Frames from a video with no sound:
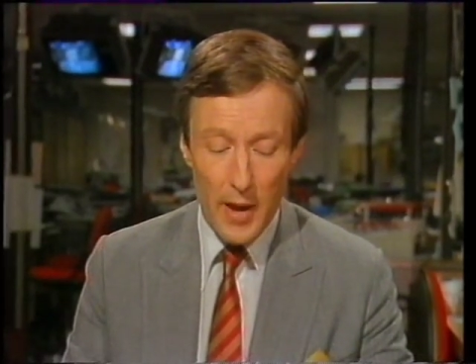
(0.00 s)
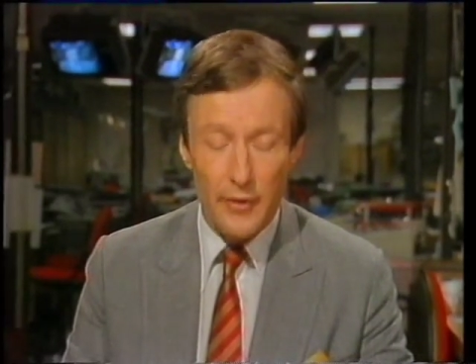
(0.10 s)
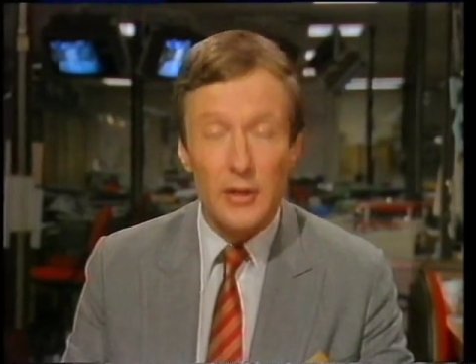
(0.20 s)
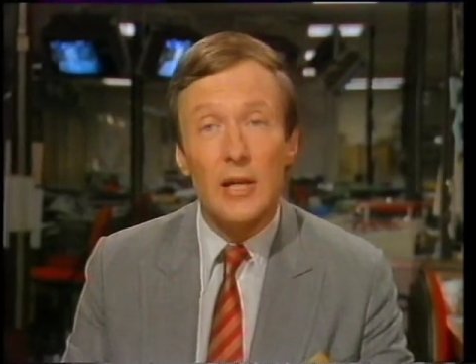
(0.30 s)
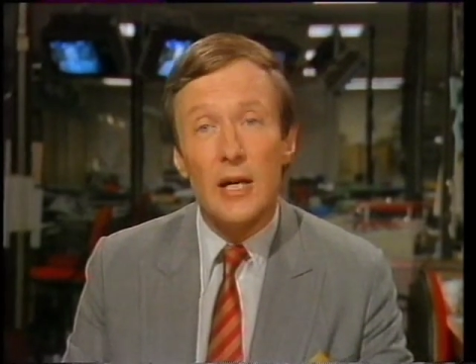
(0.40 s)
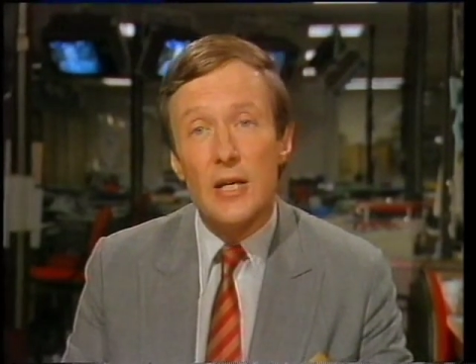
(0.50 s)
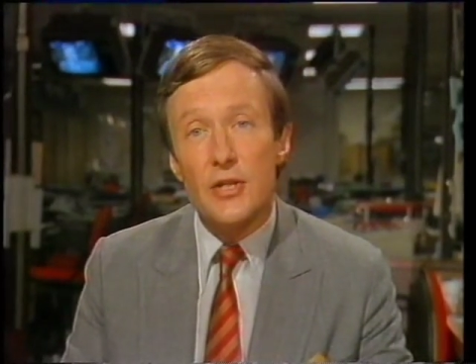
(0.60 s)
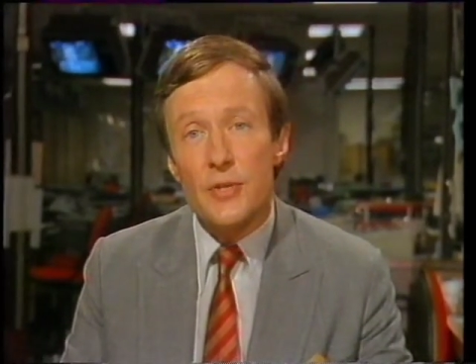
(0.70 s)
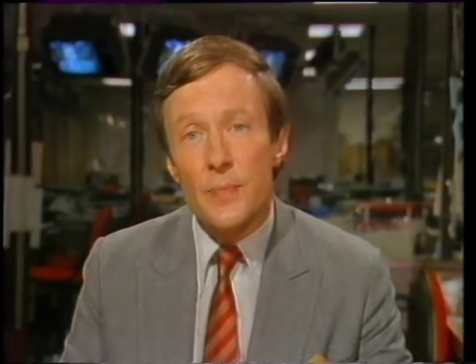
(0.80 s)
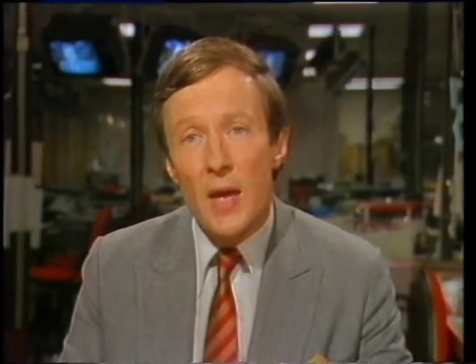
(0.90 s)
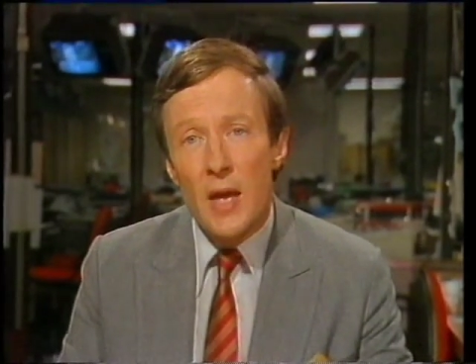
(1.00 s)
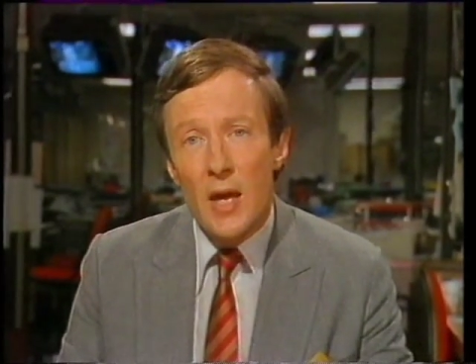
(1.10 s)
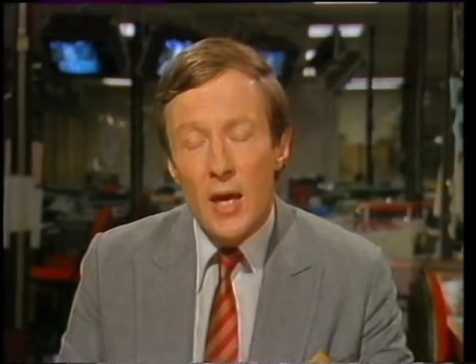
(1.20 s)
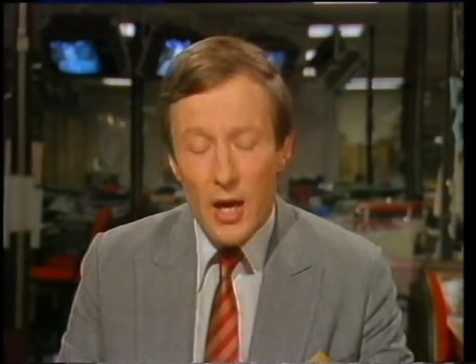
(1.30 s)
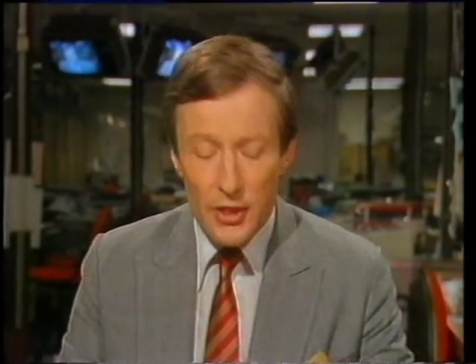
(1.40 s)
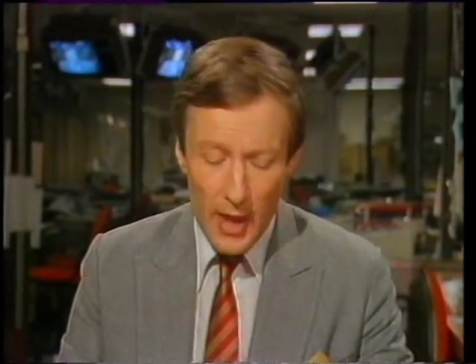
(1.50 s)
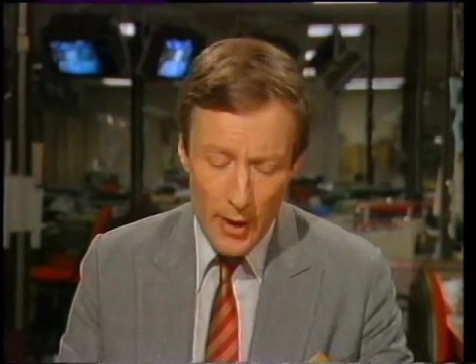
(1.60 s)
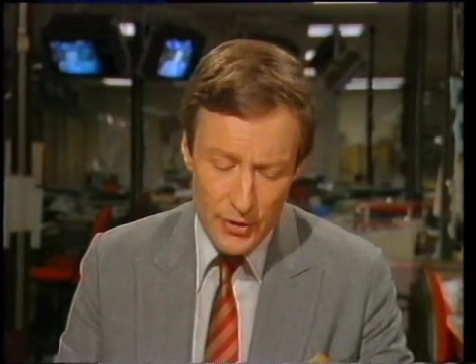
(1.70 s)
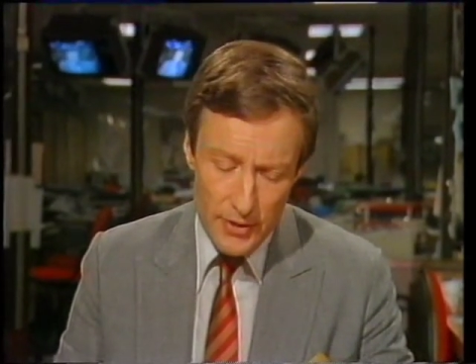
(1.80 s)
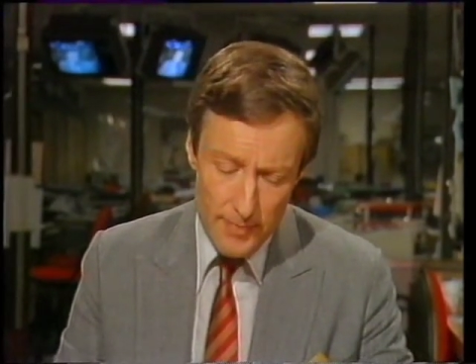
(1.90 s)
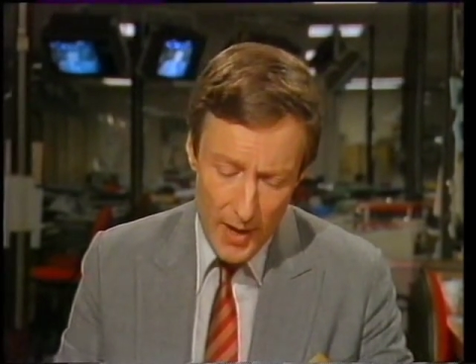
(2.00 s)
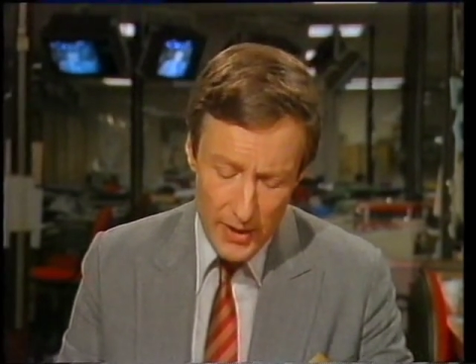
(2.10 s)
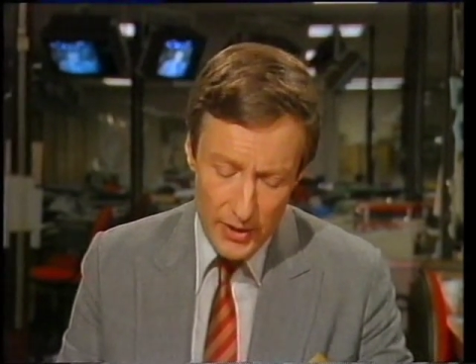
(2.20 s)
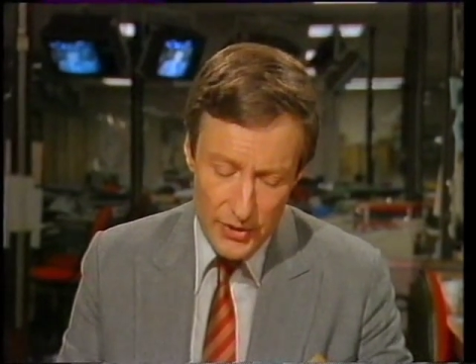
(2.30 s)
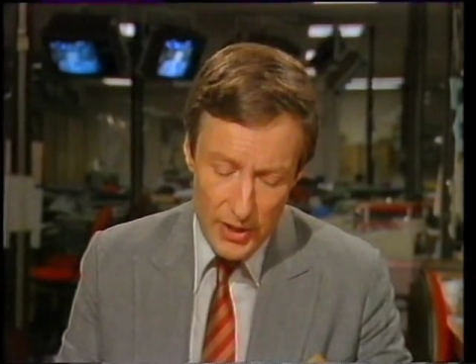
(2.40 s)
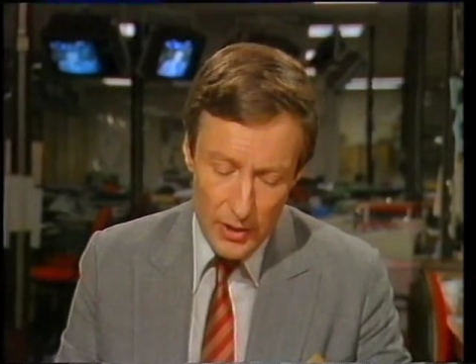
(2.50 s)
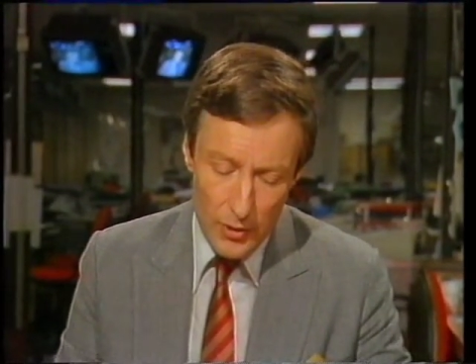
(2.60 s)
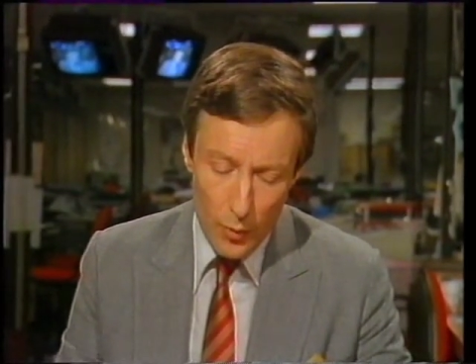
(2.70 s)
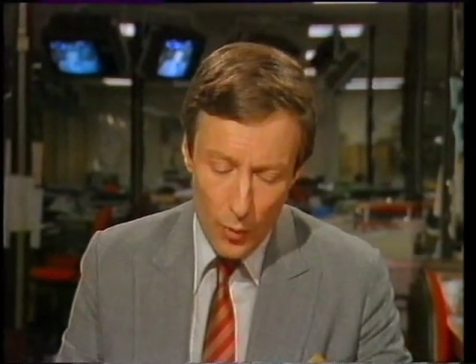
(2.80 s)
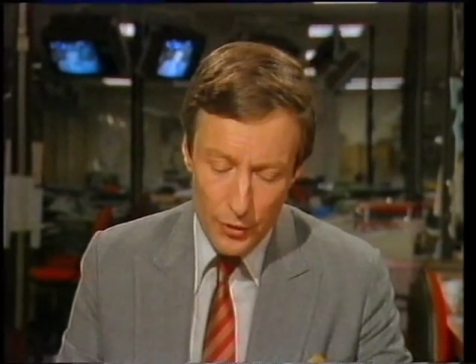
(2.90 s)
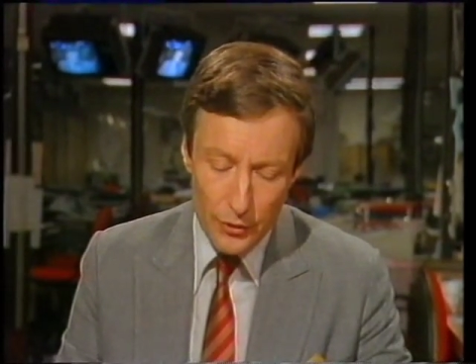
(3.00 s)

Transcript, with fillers: paralysed. A thousand miners in North